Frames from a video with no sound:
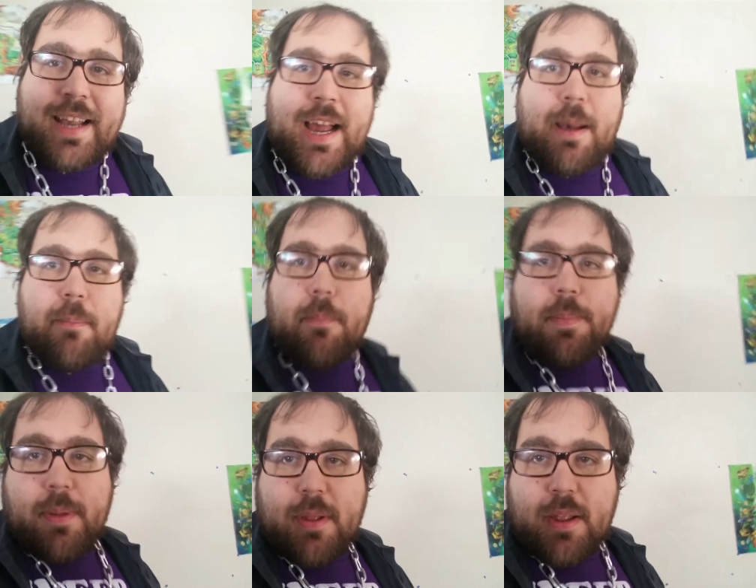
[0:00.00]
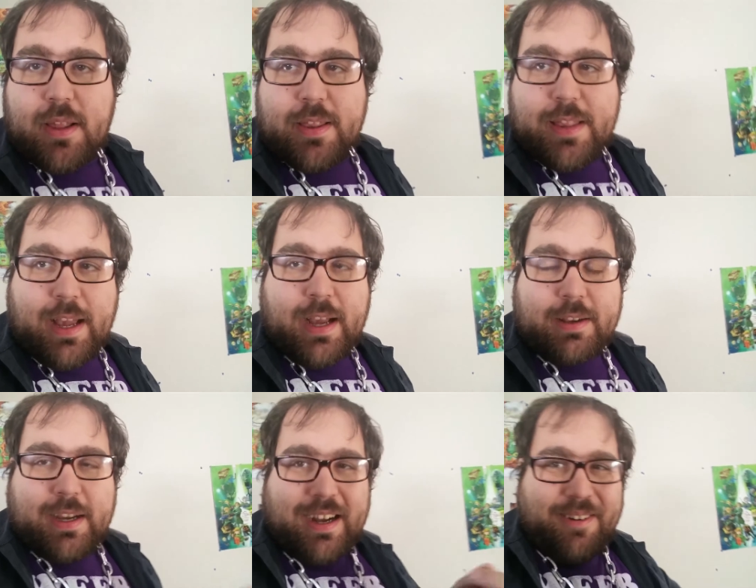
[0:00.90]
hit up
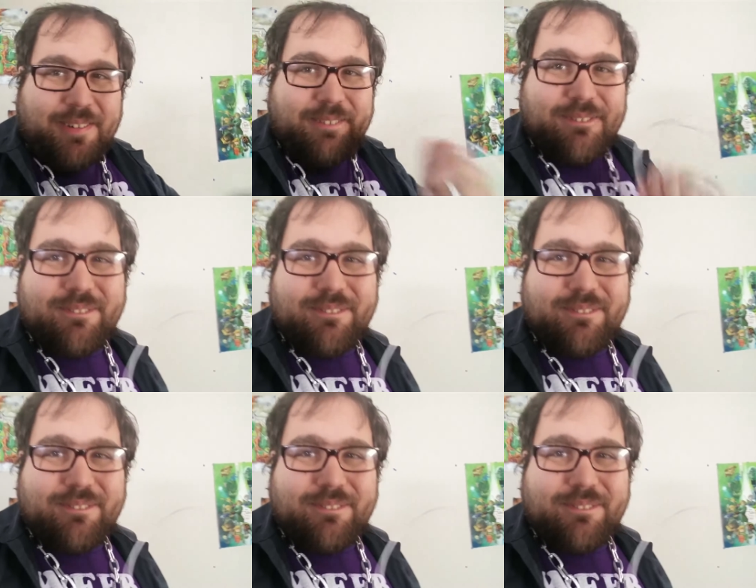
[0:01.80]
that uh,